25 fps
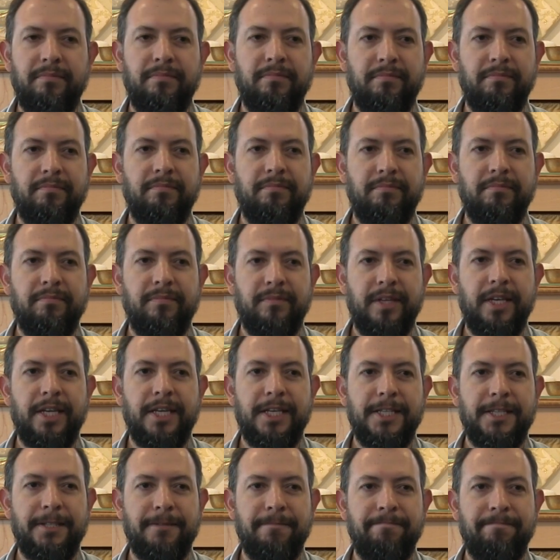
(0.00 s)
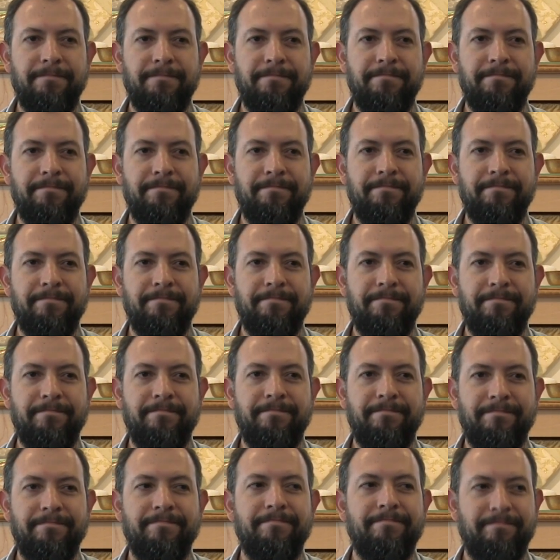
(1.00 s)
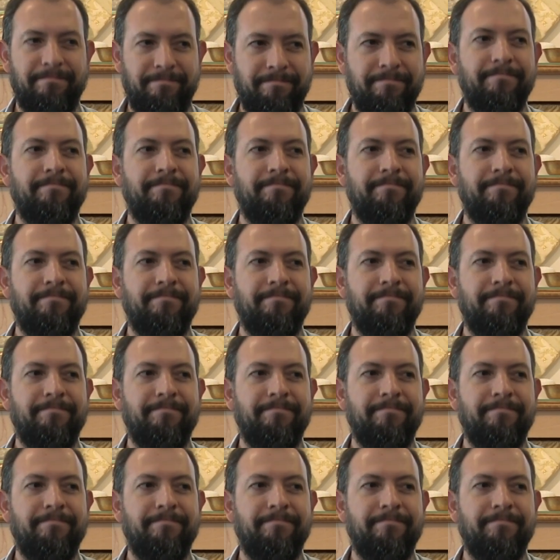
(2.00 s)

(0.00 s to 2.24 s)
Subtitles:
[no speech]